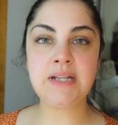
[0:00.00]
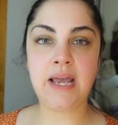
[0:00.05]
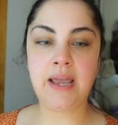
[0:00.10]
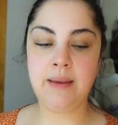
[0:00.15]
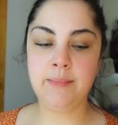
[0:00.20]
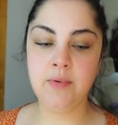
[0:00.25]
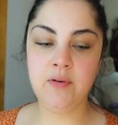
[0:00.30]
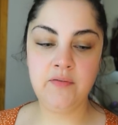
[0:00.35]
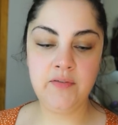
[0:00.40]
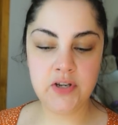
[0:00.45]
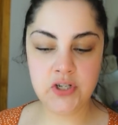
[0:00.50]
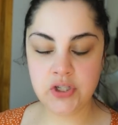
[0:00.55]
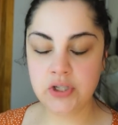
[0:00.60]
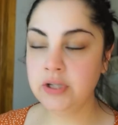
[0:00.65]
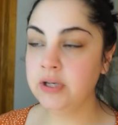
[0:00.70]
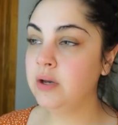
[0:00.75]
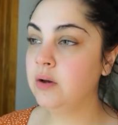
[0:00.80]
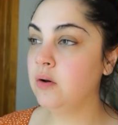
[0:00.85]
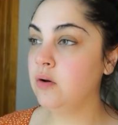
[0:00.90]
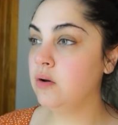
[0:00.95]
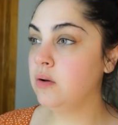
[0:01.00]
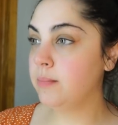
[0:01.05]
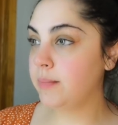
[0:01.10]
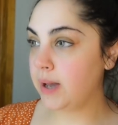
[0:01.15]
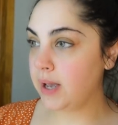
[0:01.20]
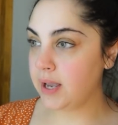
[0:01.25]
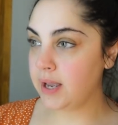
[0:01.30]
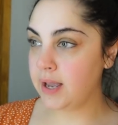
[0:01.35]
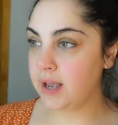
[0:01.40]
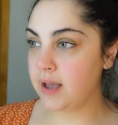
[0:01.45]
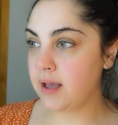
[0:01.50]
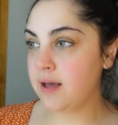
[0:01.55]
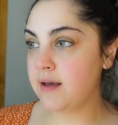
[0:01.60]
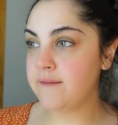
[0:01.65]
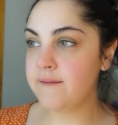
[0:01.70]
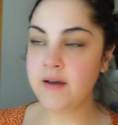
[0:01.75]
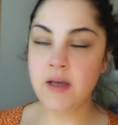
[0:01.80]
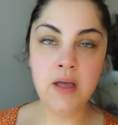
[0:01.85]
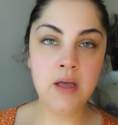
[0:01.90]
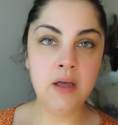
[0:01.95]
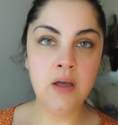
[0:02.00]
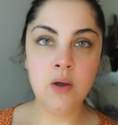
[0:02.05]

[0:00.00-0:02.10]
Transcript: I'm officially home I have